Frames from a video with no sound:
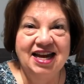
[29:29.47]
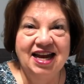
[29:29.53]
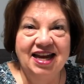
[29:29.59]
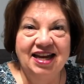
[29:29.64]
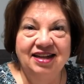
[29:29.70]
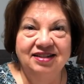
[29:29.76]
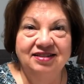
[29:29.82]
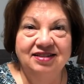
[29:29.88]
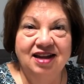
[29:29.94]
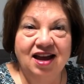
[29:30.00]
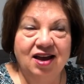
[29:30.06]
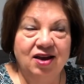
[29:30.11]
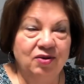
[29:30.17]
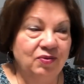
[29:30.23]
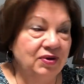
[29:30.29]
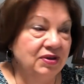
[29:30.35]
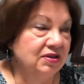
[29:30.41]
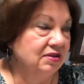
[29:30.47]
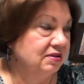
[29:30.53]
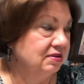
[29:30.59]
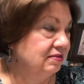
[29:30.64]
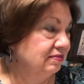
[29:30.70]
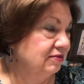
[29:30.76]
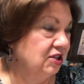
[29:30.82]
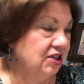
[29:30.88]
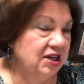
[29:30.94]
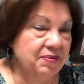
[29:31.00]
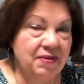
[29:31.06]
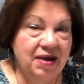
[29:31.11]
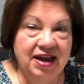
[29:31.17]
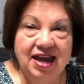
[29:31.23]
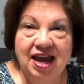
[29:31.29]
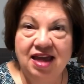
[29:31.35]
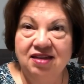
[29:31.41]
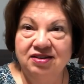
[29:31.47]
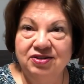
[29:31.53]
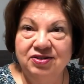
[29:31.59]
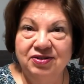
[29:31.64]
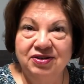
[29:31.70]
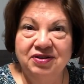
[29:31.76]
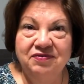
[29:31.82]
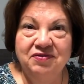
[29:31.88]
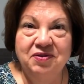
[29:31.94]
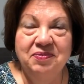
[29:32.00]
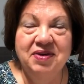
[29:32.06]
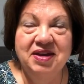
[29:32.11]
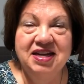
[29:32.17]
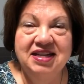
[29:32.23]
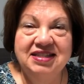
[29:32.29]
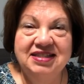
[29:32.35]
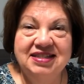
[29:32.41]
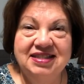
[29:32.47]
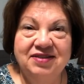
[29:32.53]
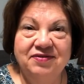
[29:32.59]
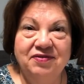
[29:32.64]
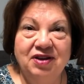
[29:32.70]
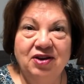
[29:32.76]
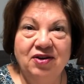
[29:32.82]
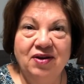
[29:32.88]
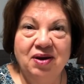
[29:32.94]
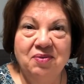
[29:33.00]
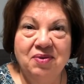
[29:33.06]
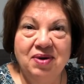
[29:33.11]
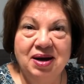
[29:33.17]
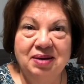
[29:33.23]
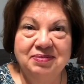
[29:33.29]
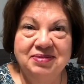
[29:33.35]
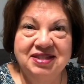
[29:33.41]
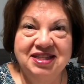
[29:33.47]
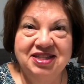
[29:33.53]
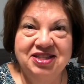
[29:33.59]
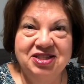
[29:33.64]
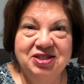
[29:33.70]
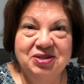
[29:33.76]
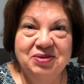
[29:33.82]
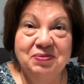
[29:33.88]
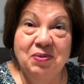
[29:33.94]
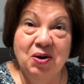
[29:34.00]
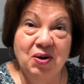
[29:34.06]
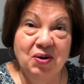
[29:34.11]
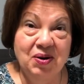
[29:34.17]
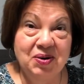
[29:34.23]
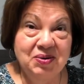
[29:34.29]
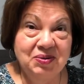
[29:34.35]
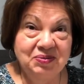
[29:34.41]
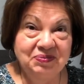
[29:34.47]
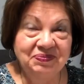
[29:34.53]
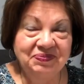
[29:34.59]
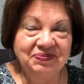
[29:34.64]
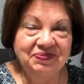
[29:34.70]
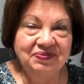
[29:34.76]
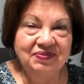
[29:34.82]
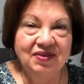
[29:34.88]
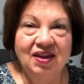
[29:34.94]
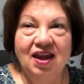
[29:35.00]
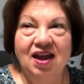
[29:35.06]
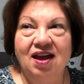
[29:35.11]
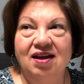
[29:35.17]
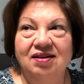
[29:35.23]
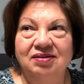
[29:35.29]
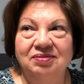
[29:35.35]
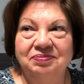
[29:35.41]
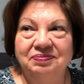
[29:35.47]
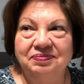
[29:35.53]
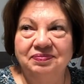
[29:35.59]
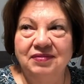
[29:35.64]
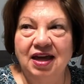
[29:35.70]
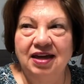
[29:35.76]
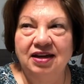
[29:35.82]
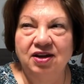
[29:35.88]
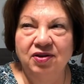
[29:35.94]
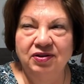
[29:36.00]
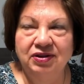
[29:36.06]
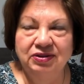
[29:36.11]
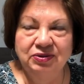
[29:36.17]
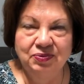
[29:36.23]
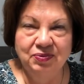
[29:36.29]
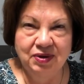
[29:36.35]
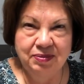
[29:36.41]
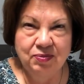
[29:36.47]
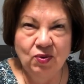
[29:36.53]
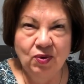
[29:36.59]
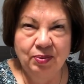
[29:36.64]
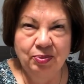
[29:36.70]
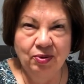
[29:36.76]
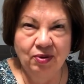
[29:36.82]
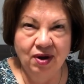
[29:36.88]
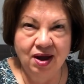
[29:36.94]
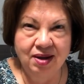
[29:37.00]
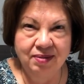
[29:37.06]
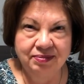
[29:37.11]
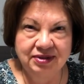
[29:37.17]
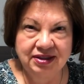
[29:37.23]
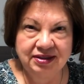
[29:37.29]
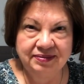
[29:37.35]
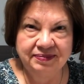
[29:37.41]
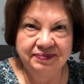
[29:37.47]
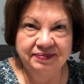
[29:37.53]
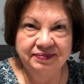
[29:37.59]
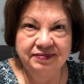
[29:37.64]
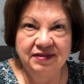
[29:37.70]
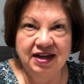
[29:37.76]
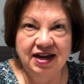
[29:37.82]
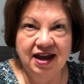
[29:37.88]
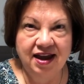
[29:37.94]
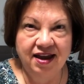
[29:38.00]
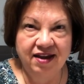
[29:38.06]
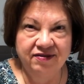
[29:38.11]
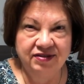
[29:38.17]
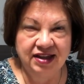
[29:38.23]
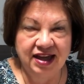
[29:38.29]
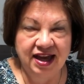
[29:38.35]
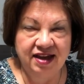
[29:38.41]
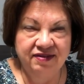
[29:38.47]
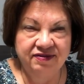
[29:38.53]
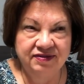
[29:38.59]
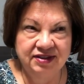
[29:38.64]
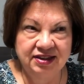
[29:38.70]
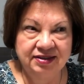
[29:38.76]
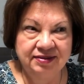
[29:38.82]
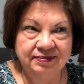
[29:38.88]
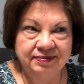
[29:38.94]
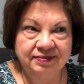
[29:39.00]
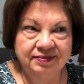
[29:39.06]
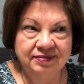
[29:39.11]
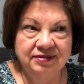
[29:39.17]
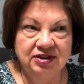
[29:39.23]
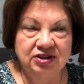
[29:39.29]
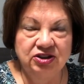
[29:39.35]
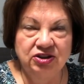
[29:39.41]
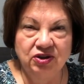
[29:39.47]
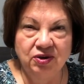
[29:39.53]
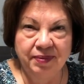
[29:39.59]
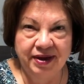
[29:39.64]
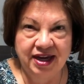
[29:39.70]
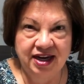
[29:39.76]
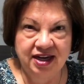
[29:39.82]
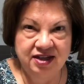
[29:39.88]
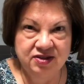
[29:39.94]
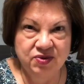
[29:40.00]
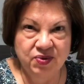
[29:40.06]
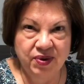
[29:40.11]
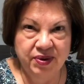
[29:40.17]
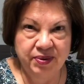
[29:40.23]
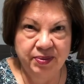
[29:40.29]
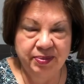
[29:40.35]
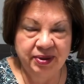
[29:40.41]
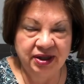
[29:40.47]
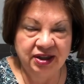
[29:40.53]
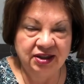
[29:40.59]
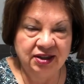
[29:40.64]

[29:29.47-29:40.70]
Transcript: And I will look at my calendar in a few minutes to figure out what I'm stitching tomorrow. I know there's one more prompt that I have left in Cheryl McKinney's group